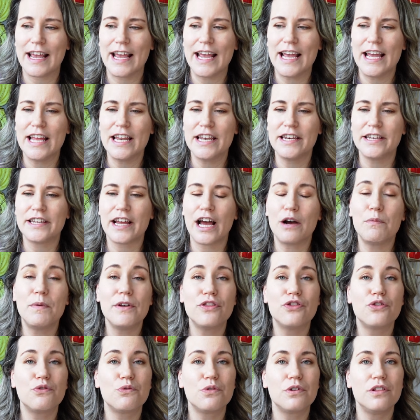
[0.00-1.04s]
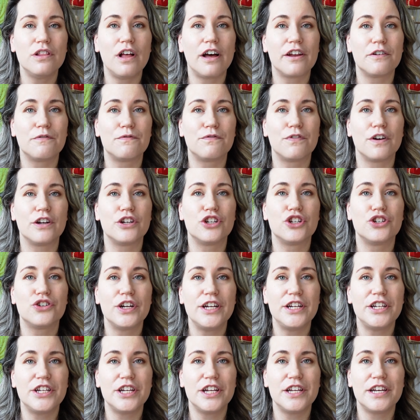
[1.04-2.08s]
and I went through a lot of
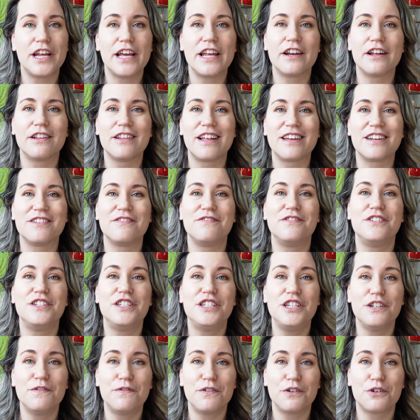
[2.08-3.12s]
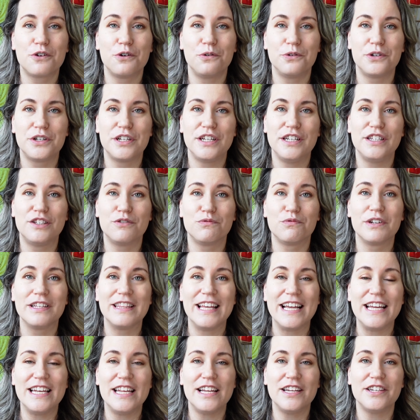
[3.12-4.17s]
frustration and a lot of difficulties
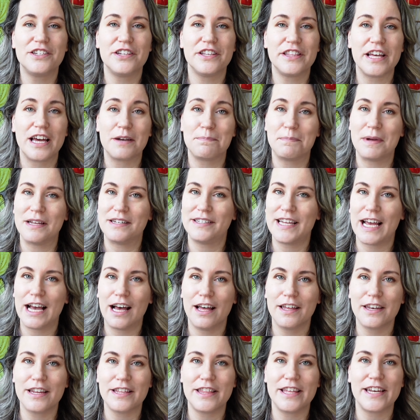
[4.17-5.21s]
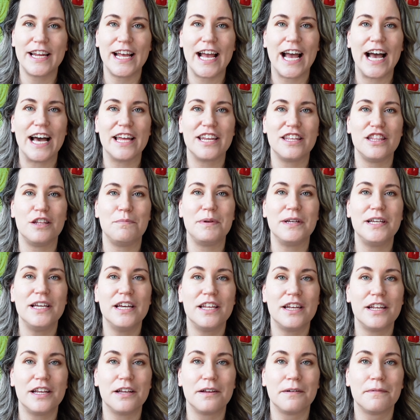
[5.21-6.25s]
relating to that mentality that I had in the
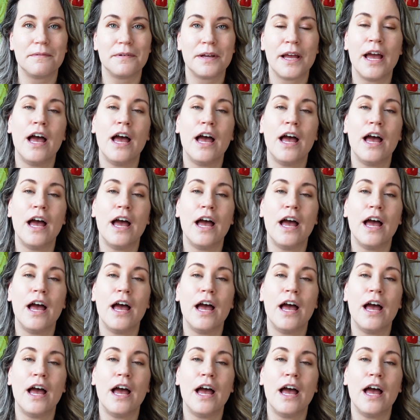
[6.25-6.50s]
beginning.